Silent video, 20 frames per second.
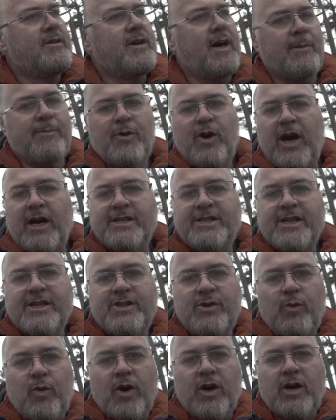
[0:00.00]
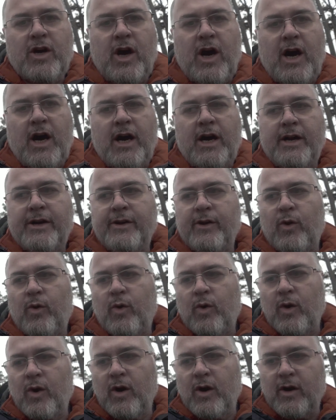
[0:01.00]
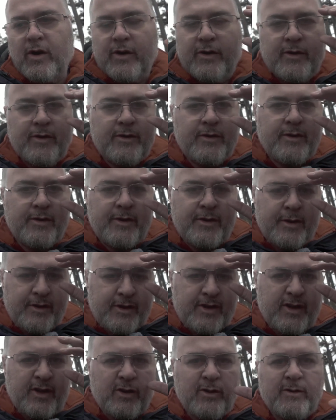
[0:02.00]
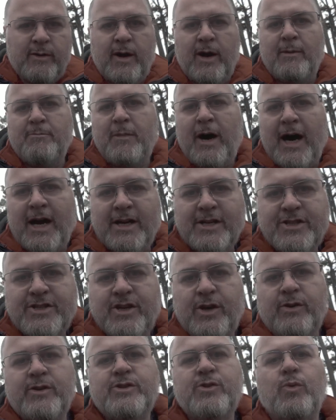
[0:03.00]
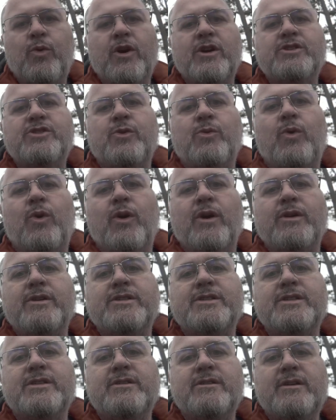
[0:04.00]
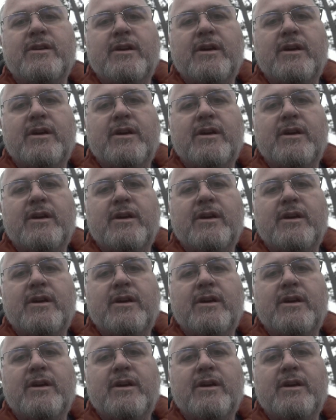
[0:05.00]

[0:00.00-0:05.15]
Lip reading: a project to work on or a milestone to work towards.